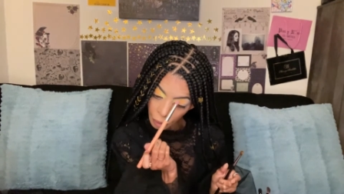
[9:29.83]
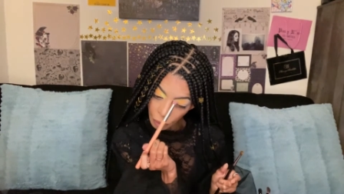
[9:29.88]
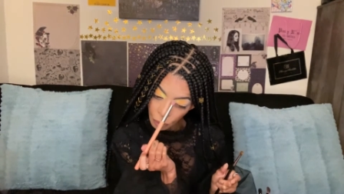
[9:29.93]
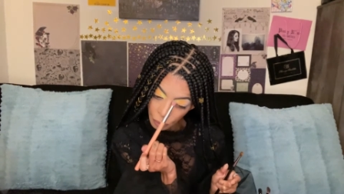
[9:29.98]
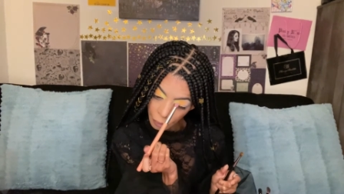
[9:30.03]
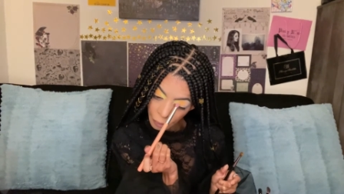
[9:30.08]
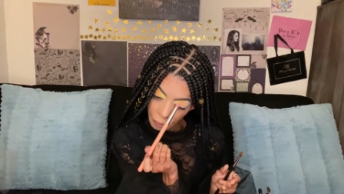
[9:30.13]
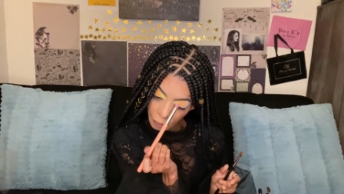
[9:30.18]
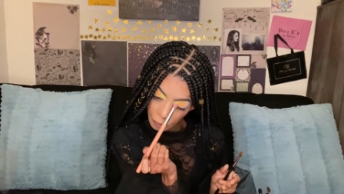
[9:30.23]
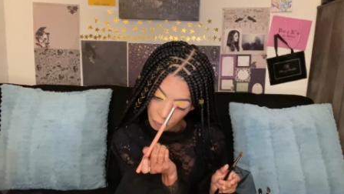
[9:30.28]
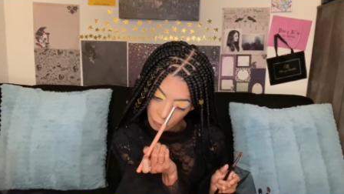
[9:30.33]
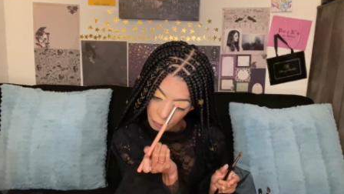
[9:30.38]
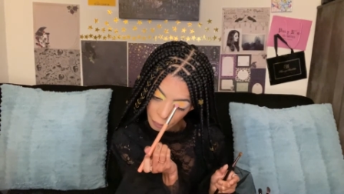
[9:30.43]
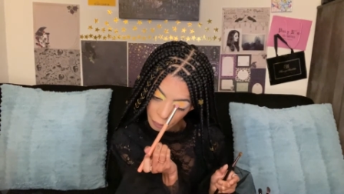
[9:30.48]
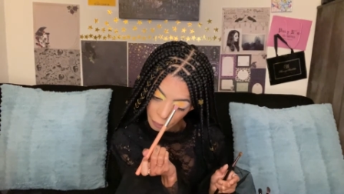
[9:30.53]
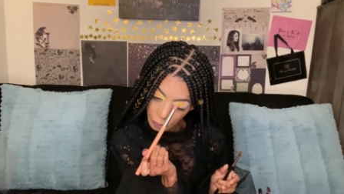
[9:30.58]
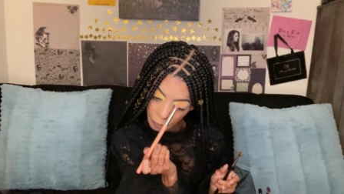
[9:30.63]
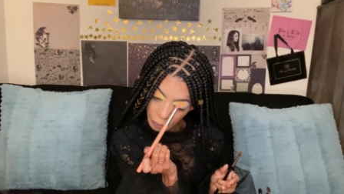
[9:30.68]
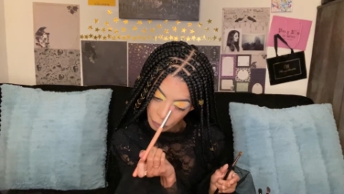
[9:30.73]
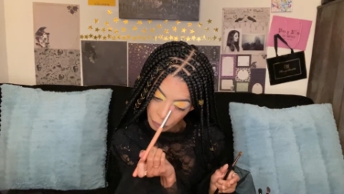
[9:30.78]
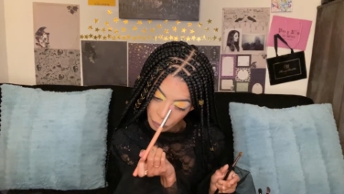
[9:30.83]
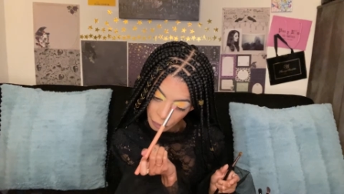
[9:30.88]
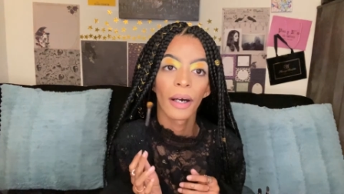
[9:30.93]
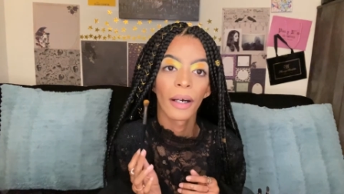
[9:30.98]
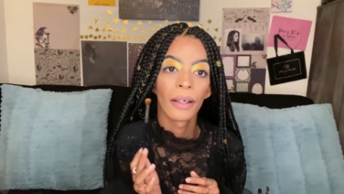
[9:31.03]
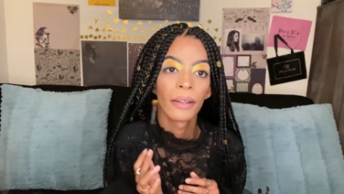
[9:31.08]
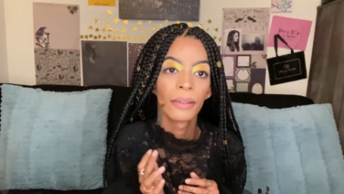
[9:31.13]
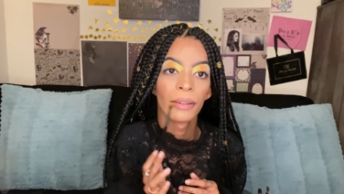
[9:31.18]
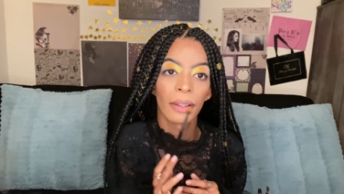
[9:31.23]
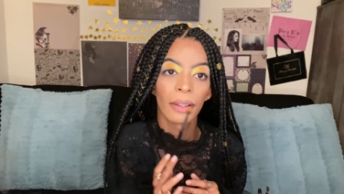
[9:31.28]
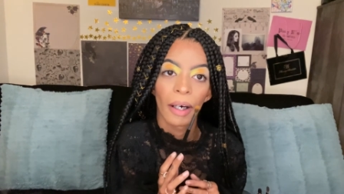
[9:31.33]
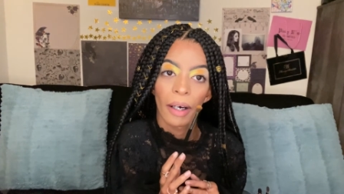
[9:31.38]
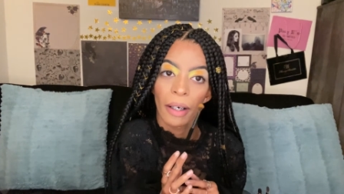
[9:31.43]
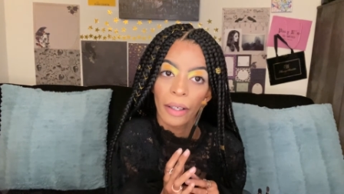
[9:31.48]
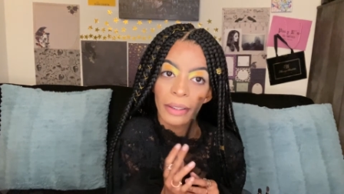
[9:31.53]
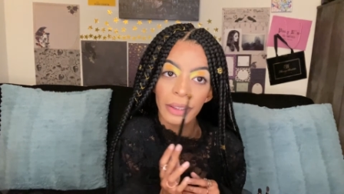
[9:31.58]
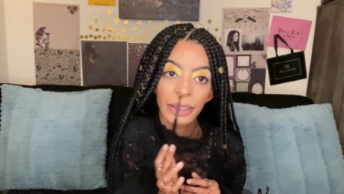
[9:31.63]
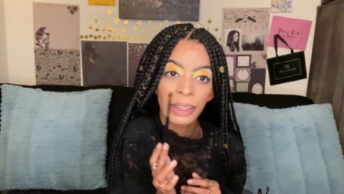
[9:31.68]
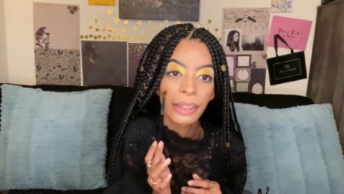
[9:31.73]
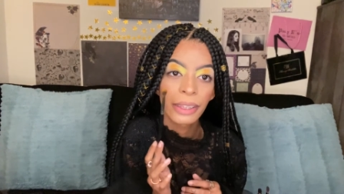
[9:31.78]
And
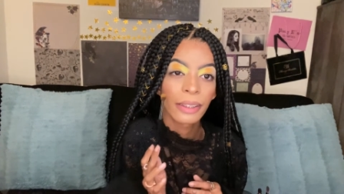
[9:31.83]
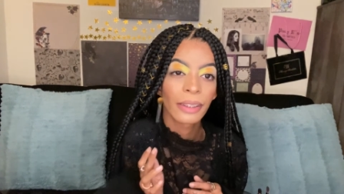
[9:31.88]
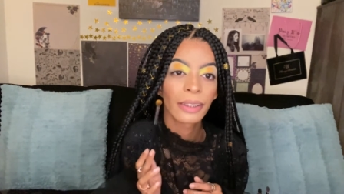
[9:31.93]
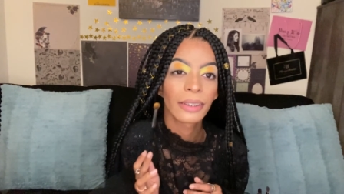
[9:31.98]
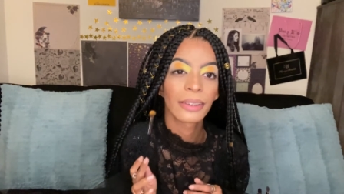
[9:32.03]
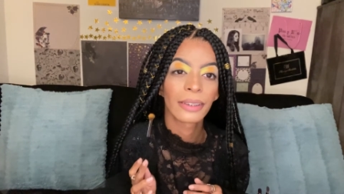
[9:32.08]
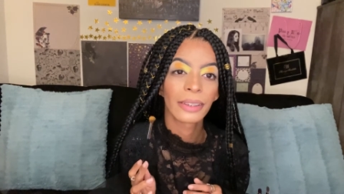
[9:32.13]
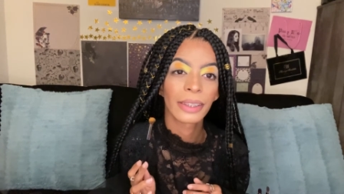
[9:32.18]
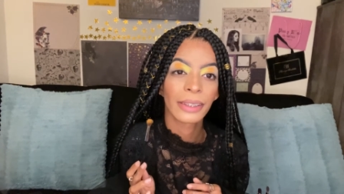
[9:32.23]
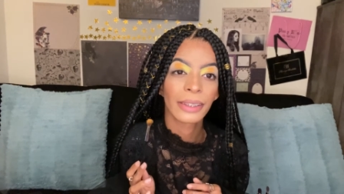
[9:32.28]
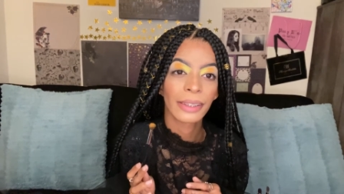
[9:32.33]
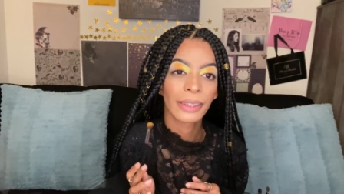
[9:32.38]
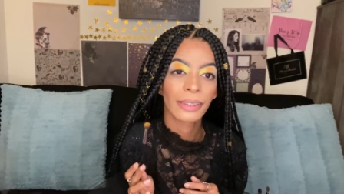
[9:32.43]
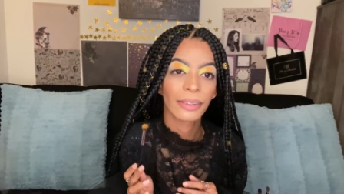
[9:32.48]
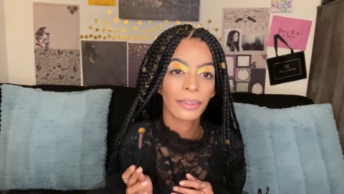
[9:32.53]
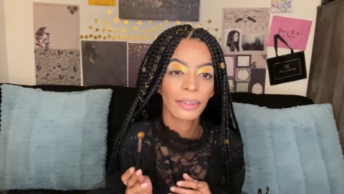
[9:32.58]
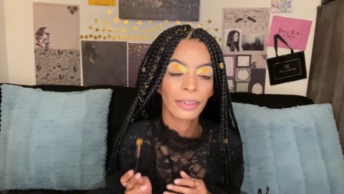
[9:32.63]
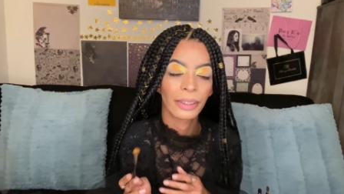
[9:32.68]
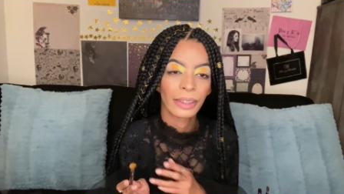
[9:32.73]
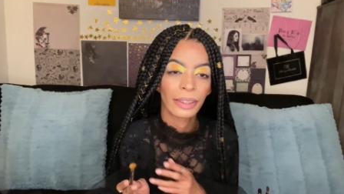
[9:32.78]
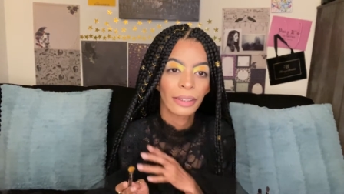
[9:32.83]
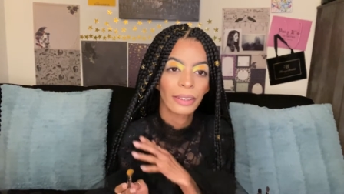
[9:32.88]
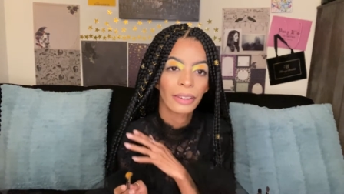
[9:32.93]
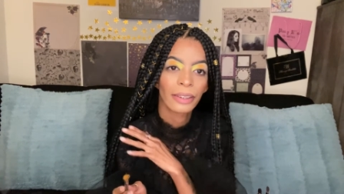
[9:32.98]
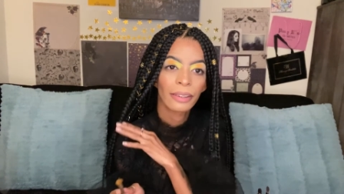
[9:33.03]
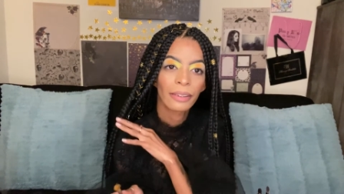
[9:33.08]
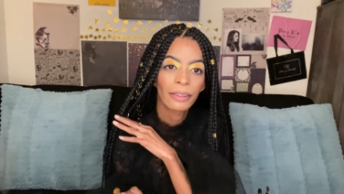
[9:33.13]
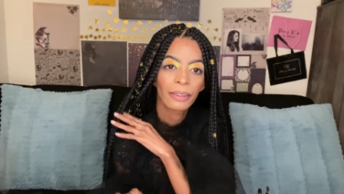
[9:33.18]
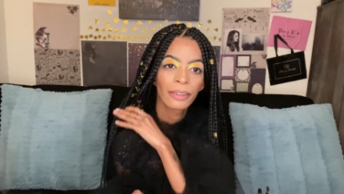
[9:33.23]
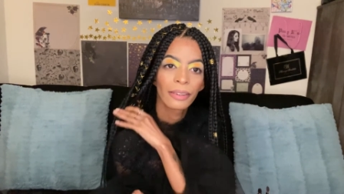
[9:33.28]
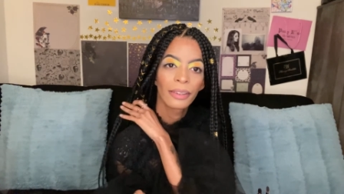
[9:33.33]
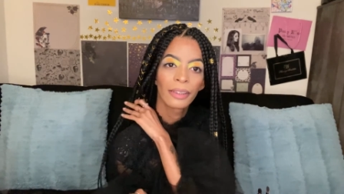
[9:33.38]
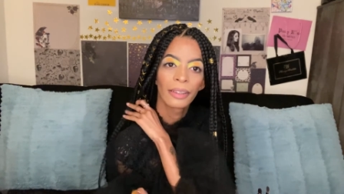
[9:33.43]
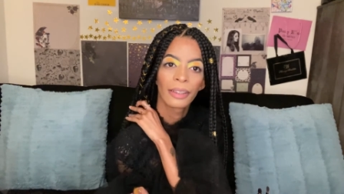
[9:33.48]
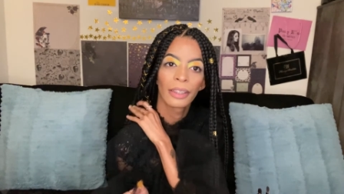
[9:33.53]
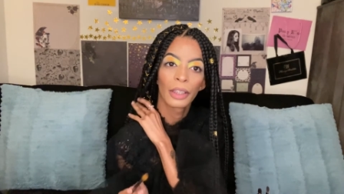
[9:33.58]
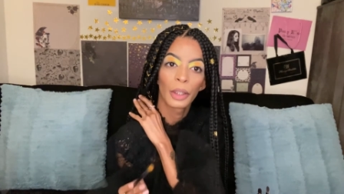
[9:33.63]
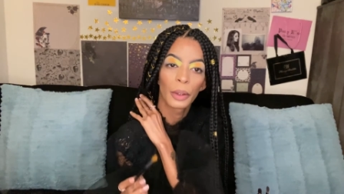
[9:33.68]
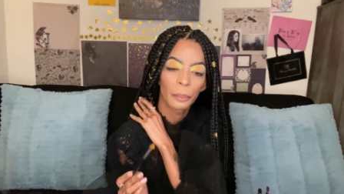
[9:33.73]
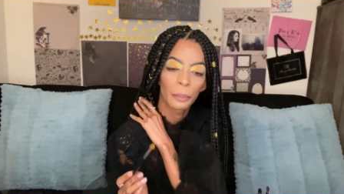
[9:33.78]
on here it doesn't look
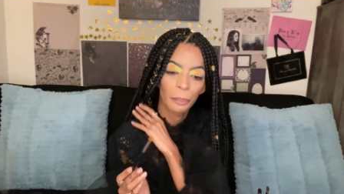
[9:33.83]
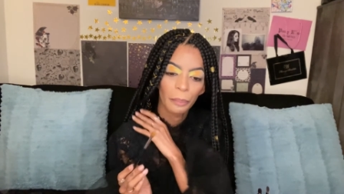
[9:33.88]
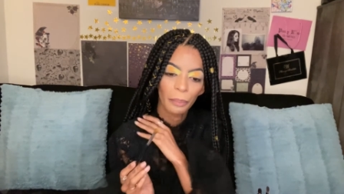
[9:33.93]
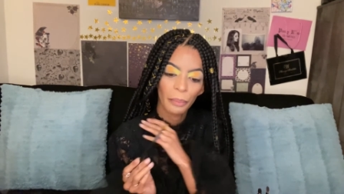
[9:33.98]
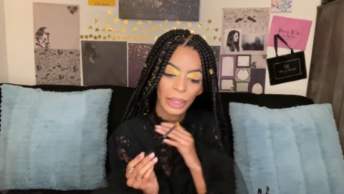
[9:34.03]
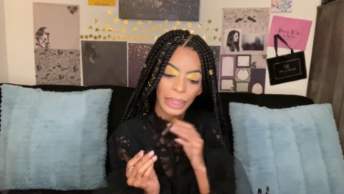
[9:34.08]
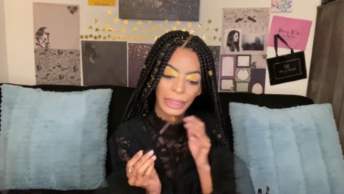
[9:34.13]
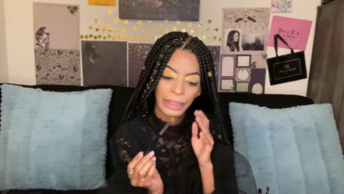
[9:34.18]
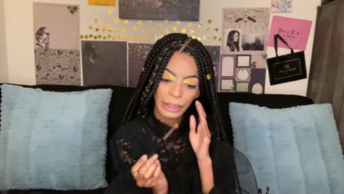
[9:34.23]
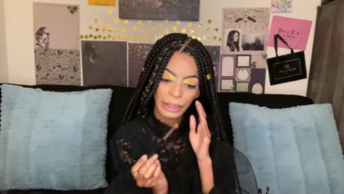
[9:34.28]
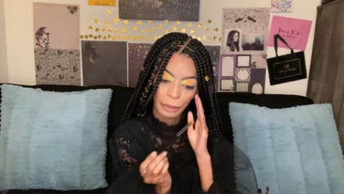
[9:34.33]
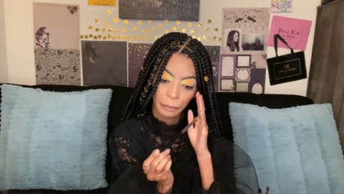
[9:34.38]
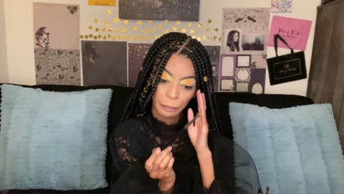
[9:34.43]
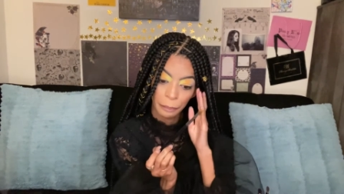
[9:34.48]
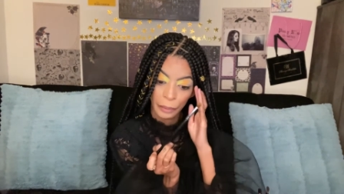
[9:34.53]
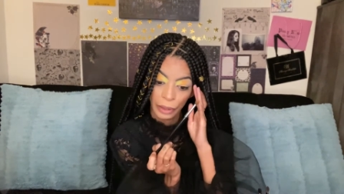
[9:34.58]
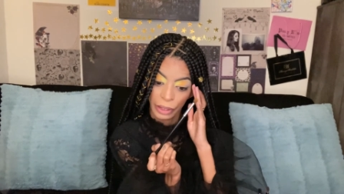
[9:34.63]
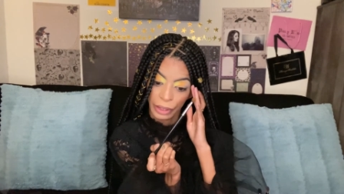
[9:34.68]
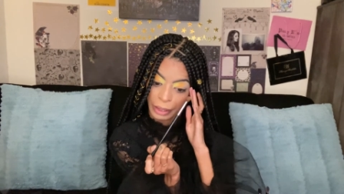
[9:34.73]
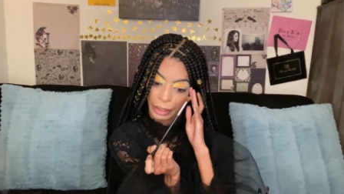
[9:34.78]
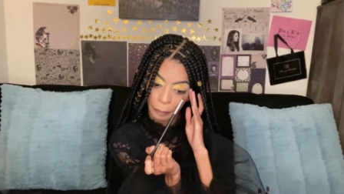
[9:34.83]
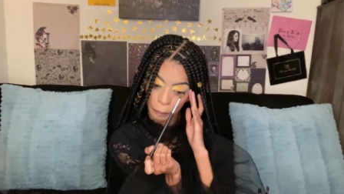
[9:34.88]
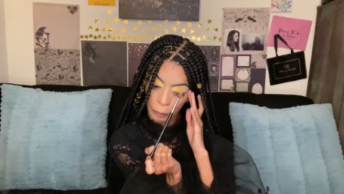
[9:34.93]
blended, but in